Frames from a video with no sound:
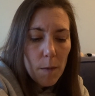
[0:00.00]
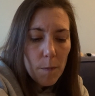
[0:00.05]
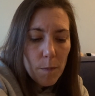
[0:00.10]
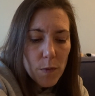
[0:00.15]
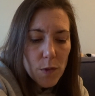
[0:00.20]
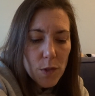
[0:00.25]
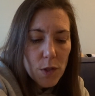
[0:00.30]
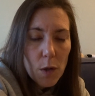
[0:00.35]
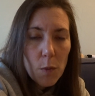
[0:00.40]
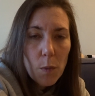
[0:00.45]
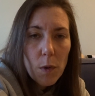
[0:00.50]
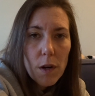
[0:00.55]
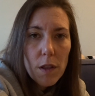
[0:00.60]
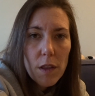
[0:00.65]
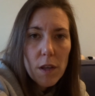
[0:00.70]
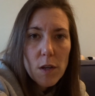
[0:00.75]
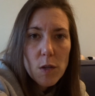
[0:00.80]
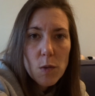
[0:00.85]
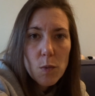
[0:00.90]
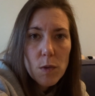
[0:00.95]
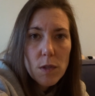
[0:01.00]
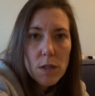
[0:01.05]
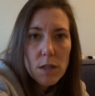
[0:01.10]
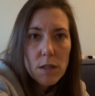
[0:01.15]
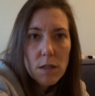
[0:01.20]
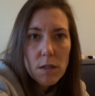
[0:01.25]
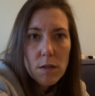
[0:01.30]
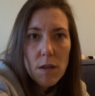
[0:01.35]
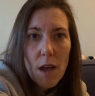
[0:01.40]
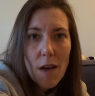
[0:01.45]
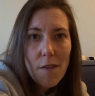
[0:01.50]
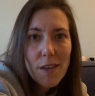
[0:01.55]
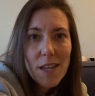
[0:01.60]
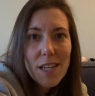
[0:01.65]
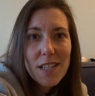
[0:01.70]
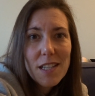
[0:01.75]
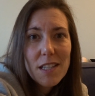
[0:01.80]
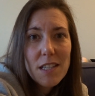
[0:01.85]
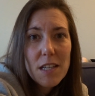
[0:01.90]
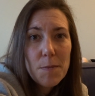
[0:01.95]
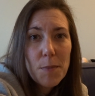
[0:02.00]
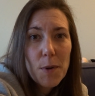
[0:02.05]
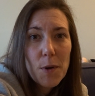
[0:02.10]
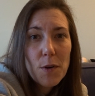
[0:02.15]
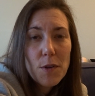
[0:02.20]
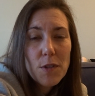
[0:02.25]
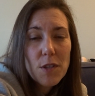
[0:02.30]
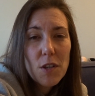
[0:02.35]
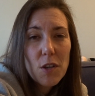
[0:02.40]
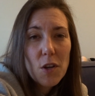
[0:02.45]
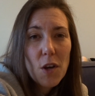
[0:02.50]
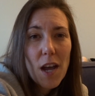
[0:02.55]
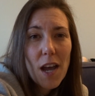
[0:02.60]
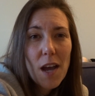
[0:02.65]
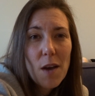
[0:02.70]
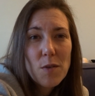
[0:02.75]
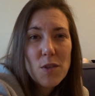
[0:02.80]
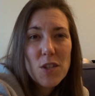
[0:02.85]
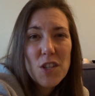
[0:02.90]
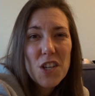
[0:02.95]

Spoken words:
So one of those was having a Disney box in your house,